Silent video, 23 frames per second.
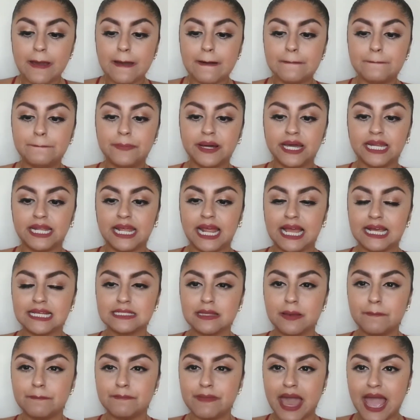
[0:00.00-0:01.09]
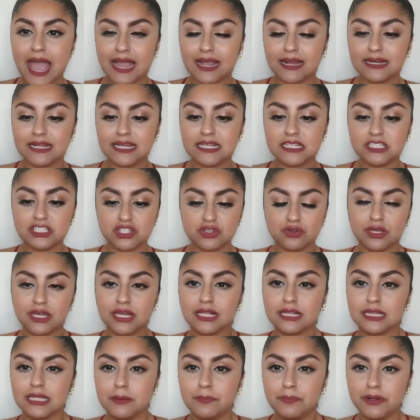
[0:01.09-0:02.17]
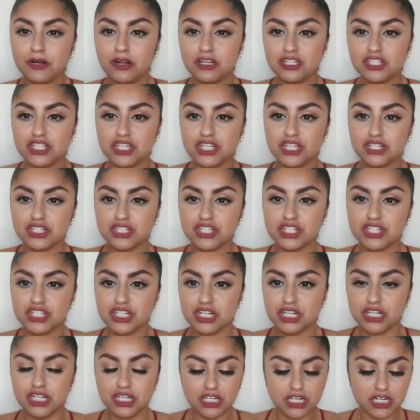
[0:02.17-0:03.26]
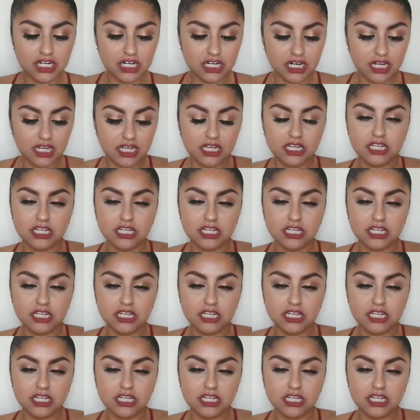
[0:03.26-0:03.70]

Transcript: But it has a magnet, so you can clip it onto shirt.